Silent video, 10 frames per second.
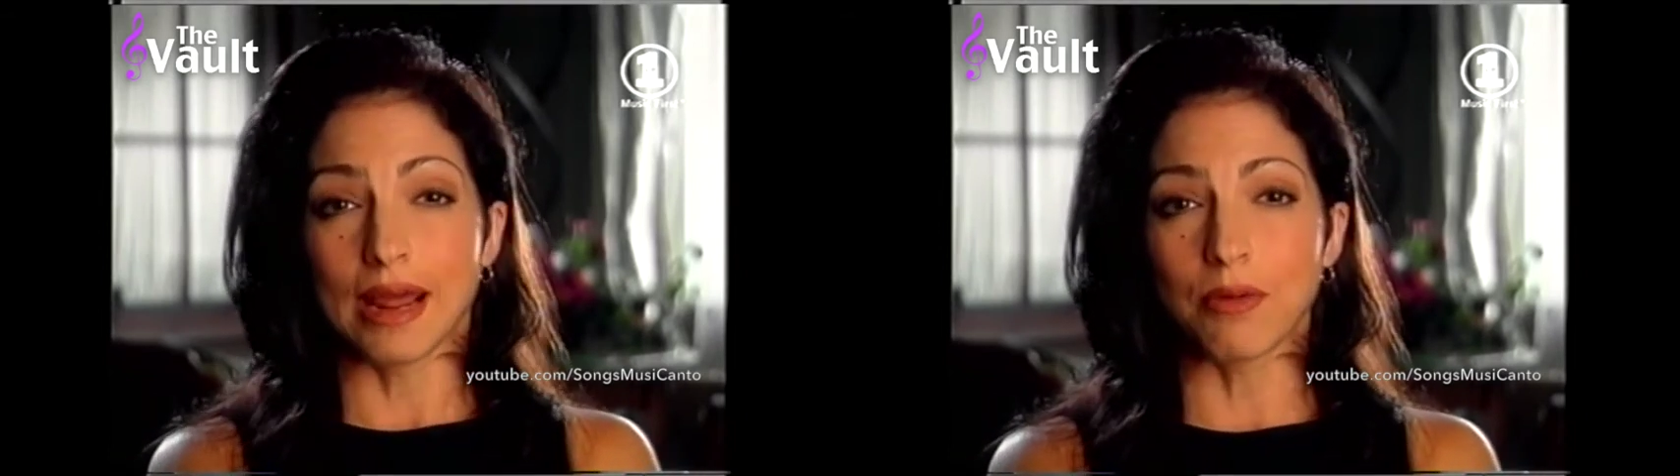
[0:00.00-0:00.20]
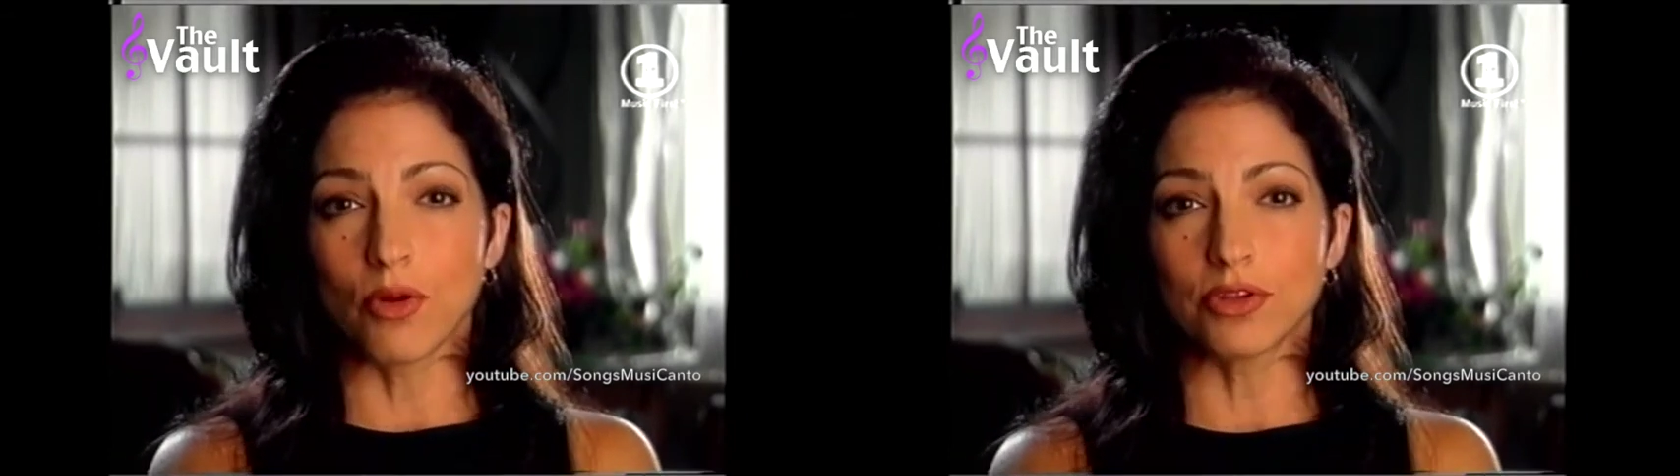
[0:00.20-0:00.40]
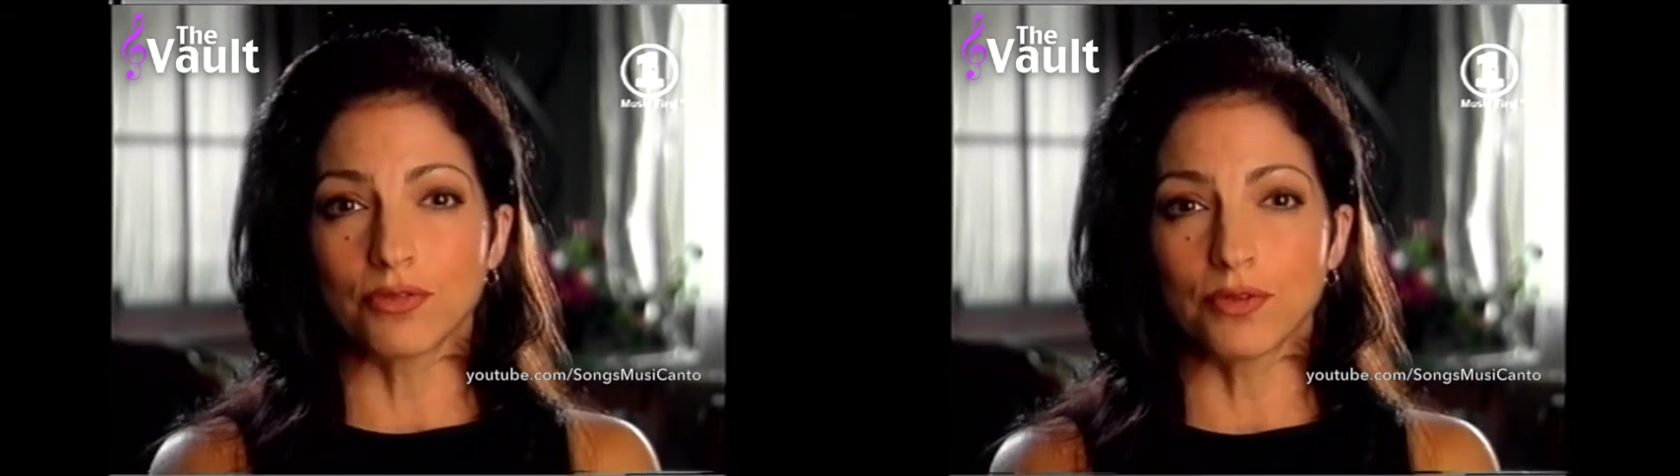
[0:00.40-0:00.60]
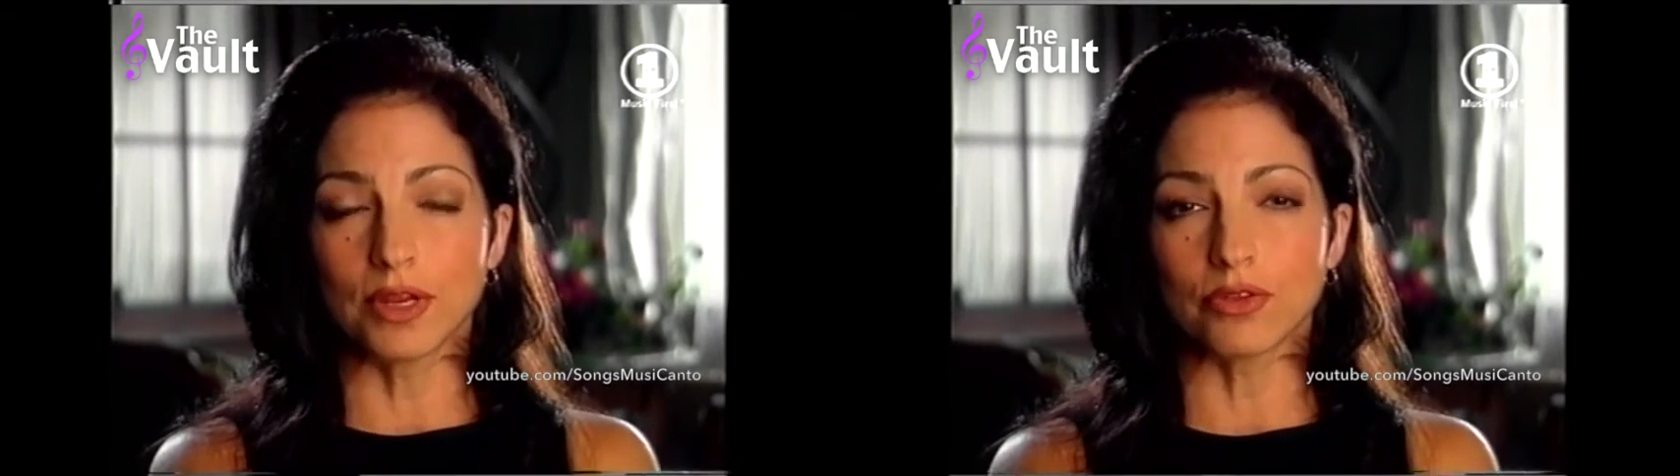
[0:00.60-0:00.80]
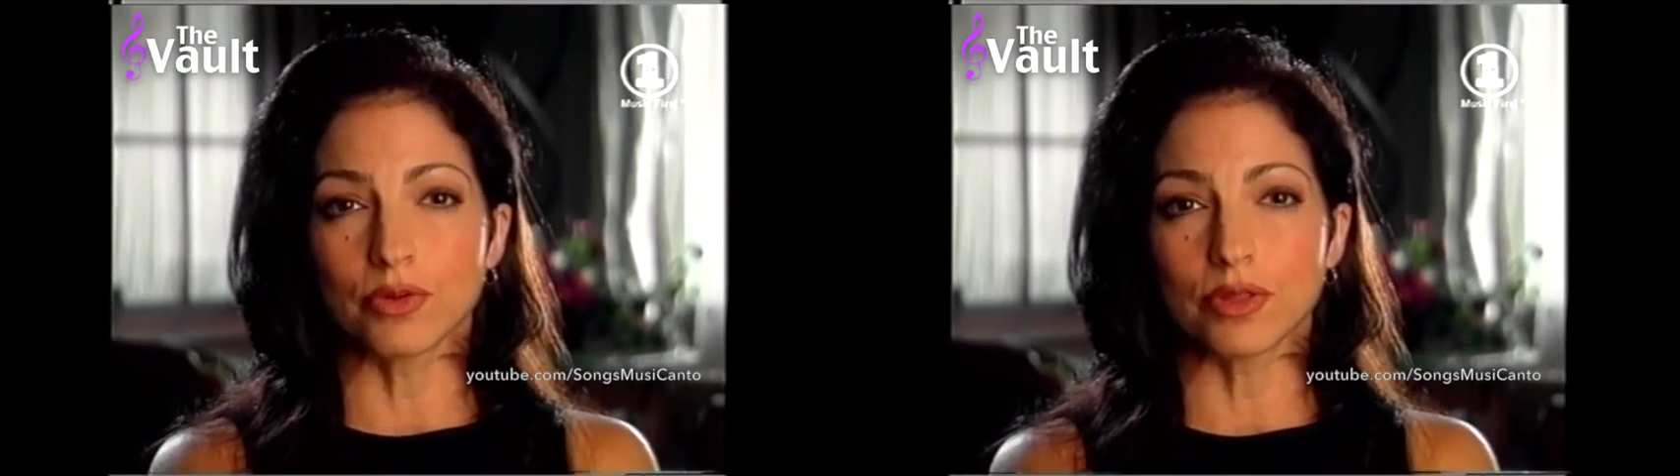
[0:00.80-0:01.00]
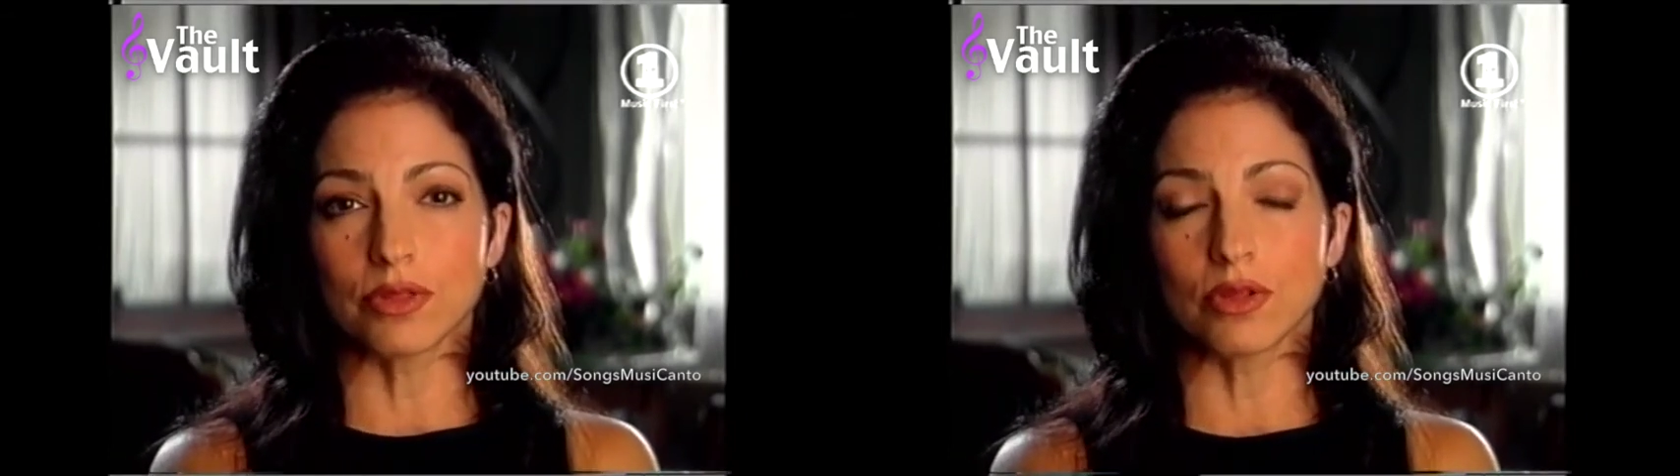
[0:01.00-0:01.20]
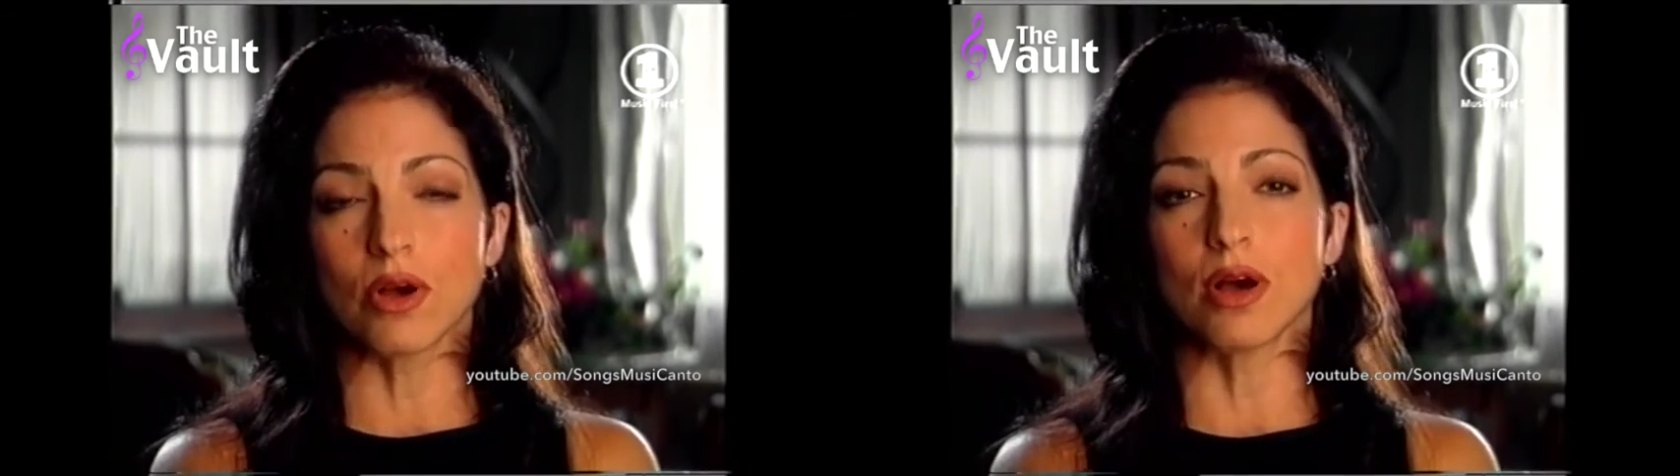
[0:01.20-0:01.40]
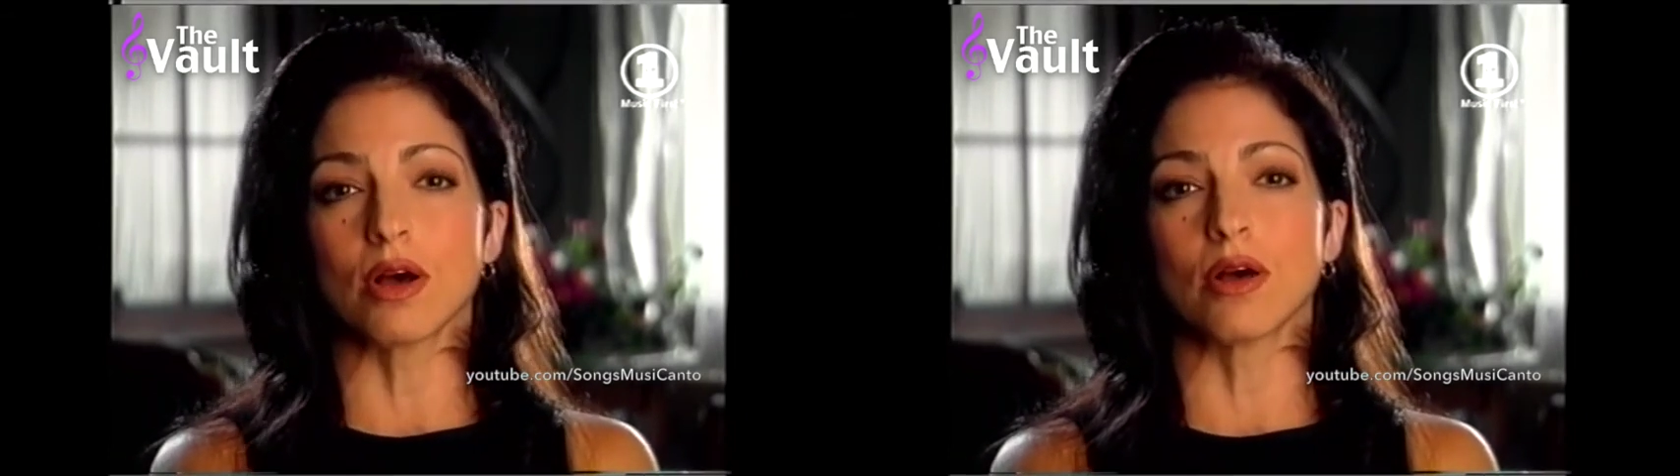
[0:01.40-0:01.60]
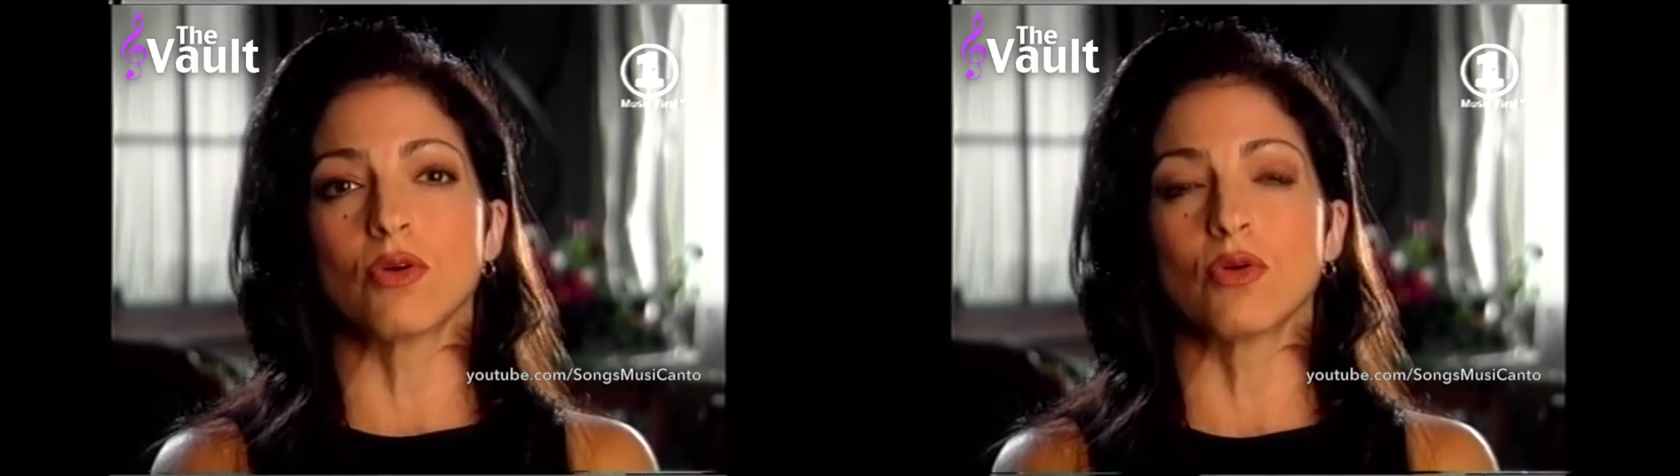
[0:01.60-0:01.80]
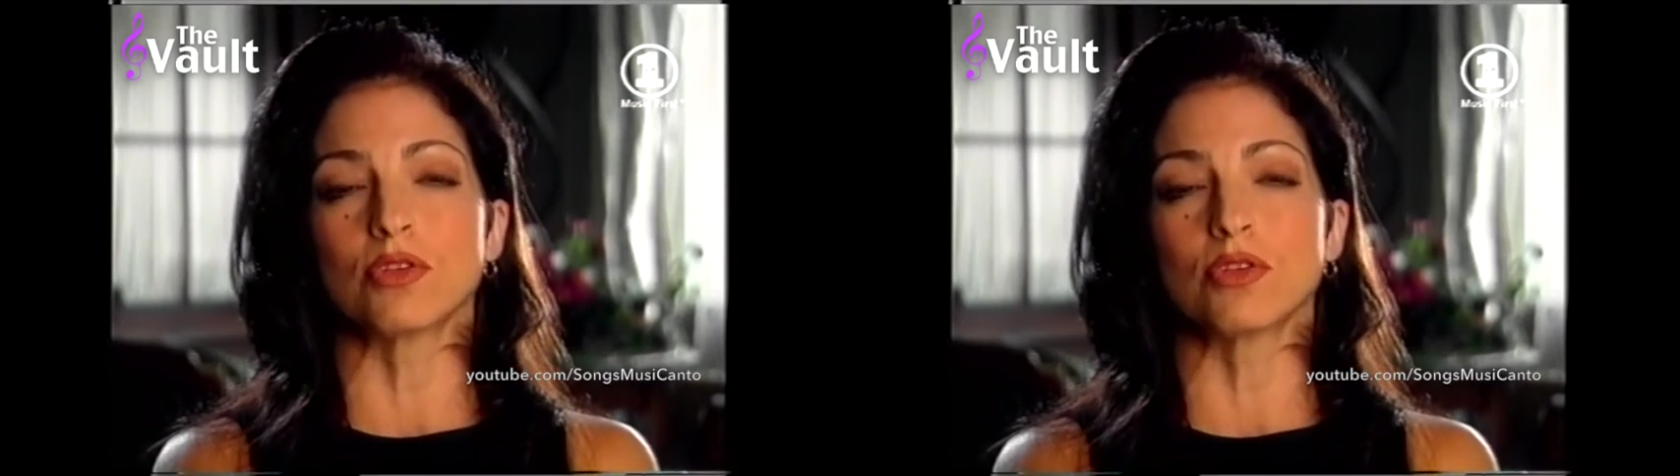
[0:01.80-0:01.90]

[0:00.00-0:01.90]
And I'm going to finish with uh,